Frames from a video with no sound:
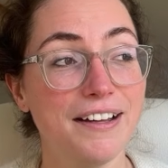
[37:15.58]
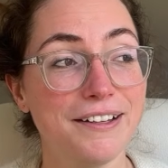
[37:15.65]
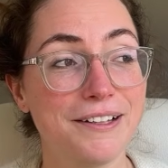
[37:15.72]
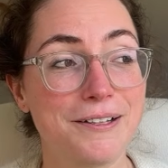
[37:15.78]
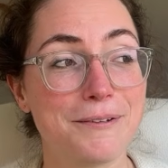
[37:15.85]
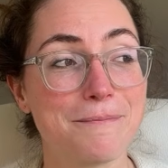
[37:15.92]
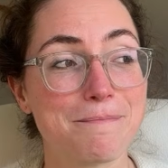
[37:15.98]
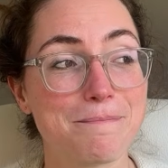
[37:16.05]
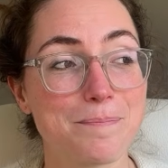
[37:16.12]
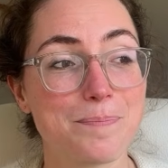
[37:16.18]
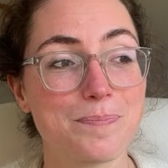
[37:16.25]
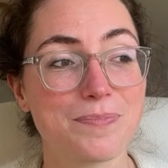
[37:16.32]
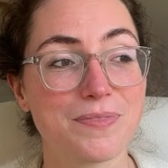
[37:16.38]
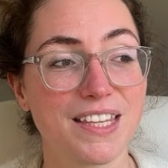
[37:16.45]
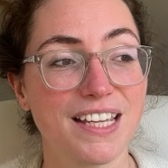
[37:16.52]

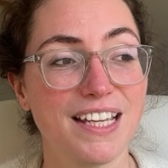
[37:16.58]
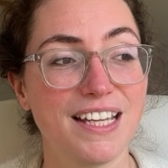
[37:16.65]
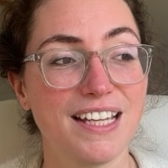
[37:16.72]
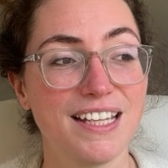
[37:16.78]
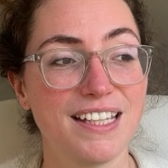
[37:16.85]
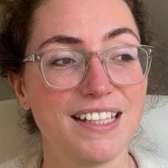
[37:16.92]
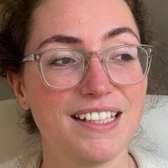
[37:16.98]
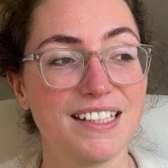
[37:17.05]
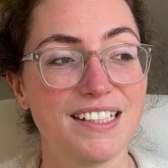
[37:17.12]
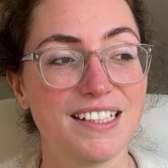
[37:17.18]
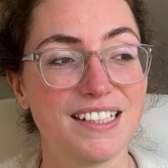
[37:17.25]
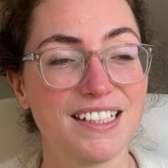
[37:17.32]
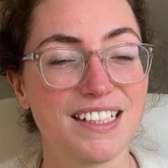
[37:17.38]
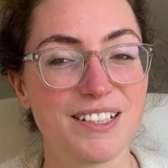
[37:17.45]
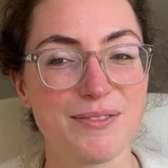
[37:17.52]

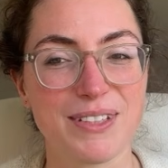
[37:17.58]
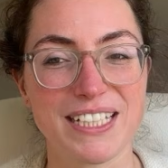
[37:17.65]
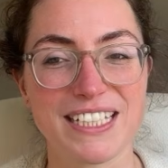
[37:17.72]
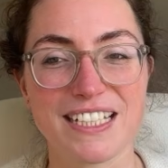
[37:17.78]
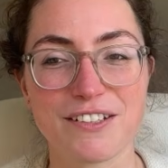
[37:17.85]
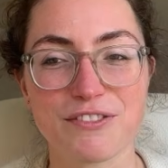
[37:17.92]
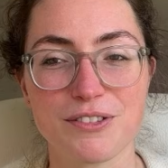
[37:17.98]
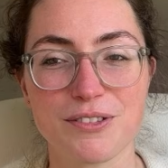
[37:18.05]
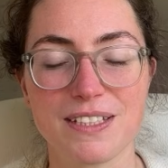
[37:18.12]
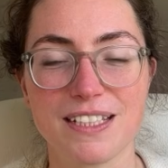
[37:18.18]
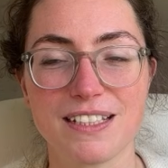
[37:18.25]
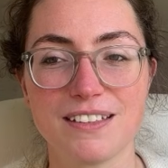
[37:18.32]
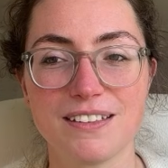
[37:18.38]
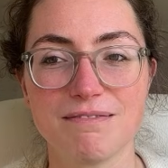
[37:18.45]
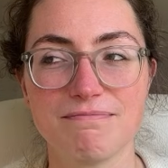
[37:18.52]
I might have to
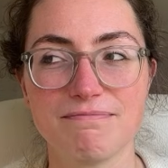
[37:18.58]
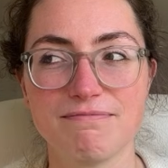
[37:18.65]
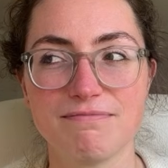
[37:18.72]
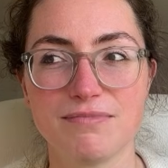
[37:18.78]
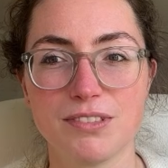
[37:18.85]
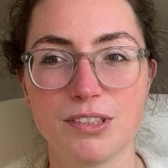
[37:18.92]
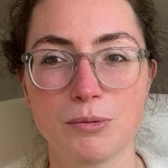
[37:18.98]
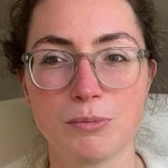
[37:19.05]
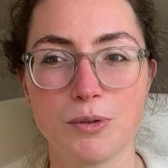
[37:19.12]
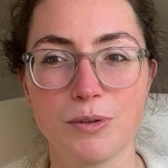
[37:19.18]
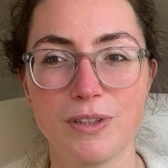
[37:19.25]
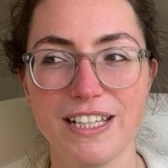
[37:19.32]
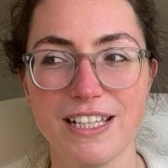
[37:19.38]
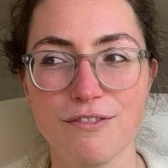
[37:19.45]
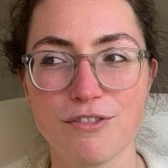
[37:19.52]
take some
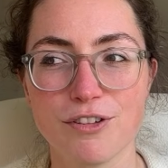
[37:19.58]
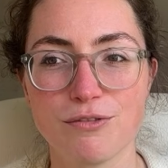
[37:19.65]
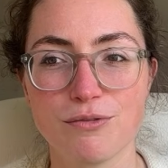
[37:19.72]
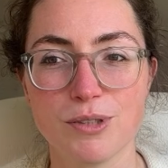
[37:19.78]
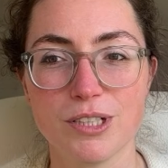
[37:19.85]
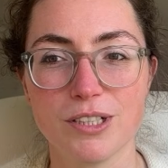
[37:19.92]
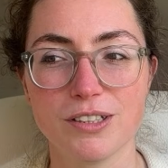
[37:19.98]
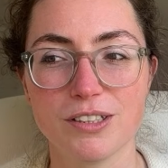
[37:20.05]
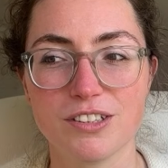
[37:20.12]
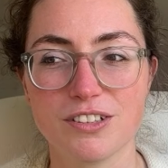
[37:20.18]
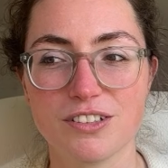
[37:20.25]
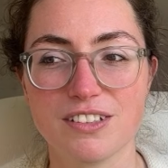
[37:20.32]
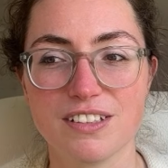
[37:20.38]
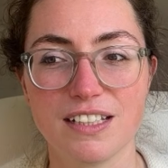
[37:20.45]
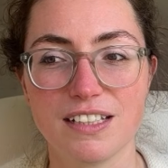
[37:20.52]
more leave off work,
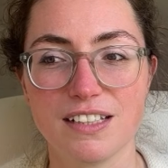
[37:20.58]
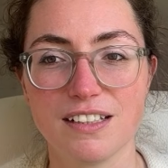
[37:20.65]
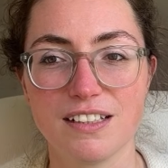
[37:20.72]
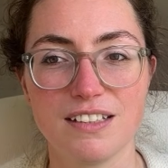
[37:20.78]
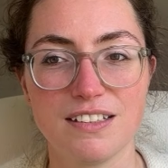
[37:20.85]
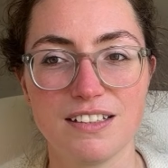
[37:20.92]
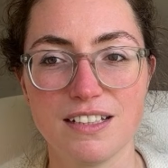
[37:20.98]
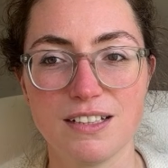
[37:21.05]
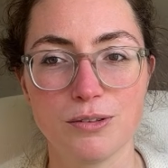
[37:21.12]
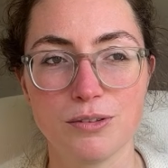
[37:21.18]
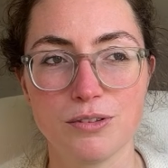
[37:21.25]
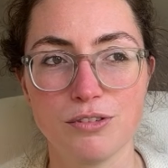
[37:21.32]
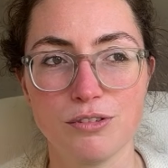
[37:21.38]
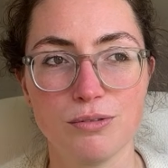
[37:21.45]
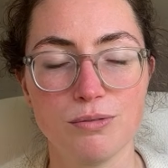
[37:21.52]
just take a day or
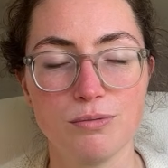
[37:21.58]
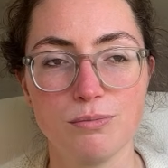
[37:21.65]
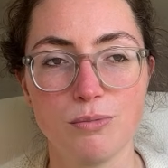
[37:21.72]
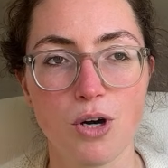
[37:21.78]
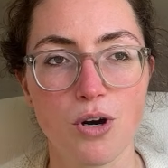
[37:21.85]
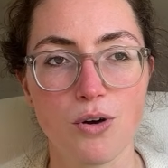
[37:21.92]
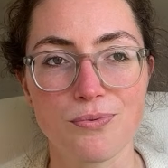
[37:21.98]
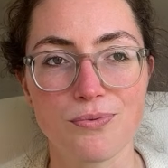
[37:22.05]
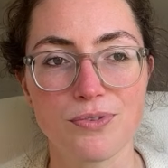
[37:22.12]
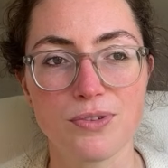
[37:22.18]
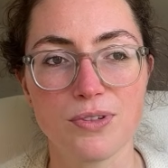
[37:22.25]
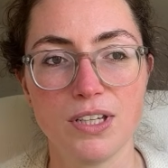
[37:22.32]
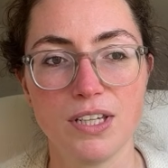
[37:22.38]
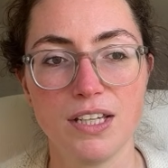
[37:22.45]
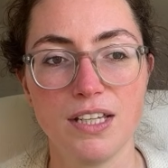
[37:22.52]
2 off
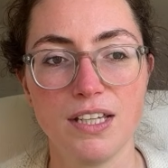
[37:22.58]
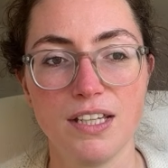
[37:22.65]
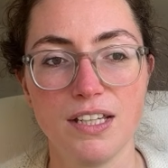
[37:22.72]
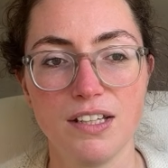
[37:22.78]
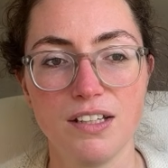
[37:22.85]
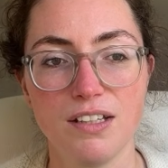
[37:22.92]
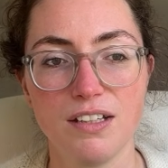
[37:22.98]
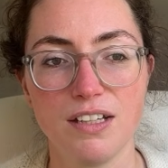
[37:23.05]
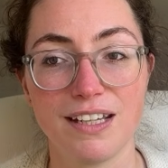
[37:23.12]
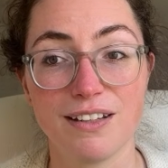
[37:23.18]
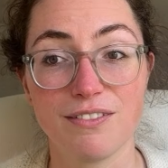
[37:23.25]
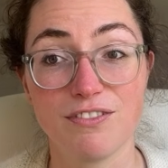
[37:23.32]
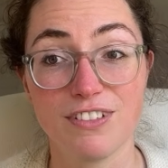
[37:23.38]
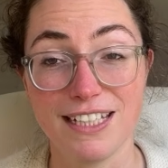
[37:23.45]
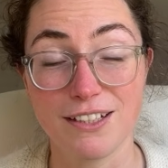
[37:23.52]
and
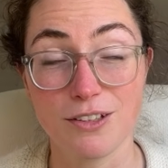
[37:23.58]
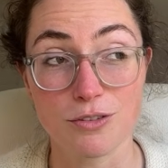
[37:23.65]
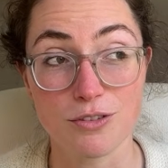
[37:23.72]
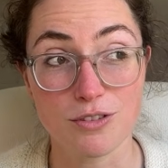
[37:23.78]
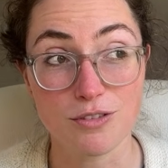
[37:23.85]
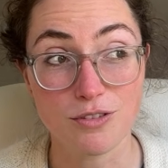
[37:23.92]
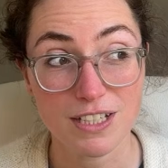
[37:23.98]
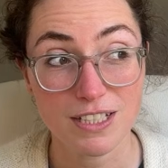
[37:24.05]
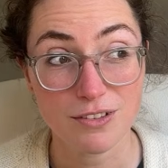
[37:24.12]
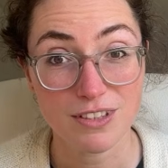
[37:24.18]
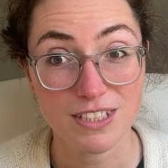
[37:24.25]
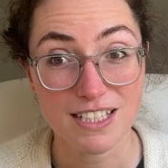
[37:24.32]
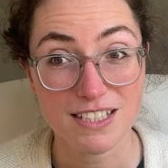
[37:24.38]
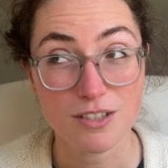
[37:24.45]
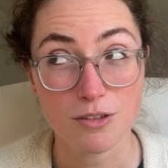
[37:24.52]
then really concentrate
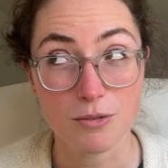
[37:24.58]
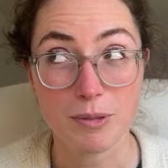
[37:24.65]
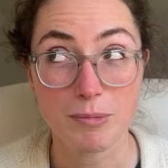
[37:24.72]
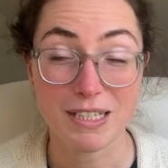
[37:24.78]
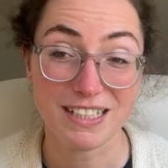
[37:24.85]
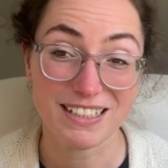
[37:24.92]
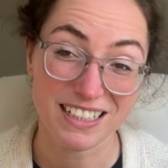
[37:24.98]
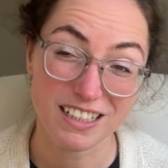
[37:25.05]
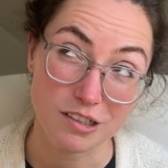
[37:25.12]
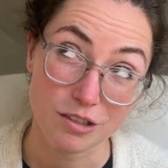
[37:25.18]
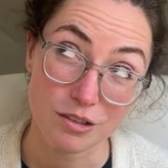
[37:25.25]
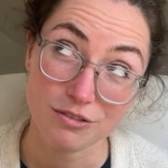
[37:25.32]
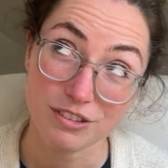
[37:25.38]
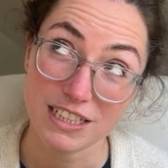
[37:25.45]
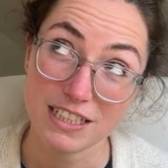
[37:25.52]
on this, or maybe I take
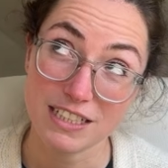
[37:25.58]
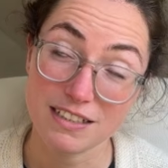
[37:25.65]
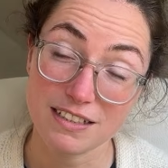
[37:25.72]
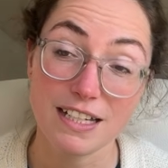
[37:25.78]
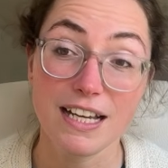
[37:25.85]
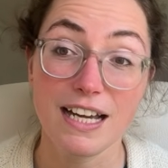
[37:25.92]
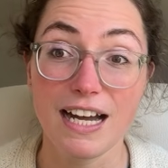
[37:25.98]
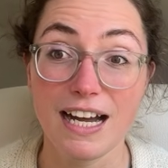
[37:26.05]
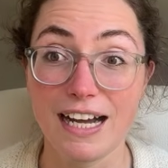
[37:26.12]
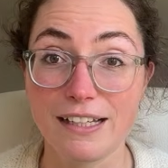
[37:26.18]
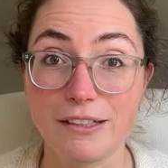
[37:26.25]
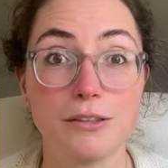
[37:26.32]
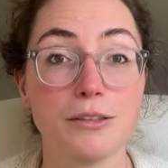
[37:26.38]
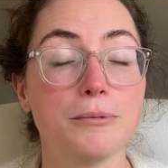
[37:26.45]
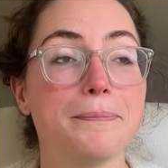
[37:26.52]
half days.
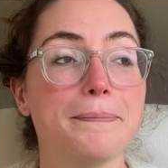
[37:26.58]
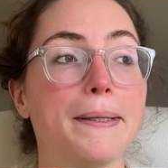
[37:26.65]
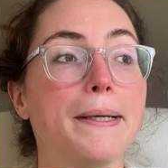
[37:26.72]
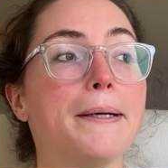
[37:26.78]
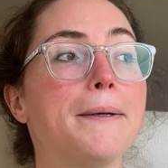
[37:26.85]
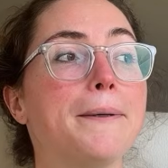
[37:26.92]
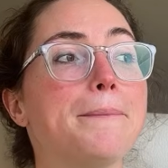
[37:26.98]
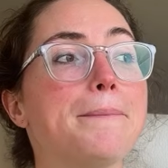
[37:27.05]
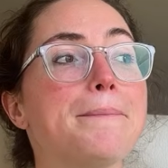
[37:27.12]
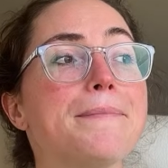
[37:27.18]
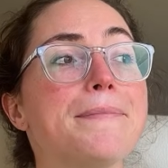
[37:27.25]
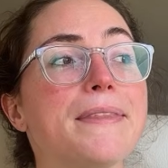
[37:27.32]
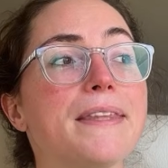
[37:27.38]
I don't know.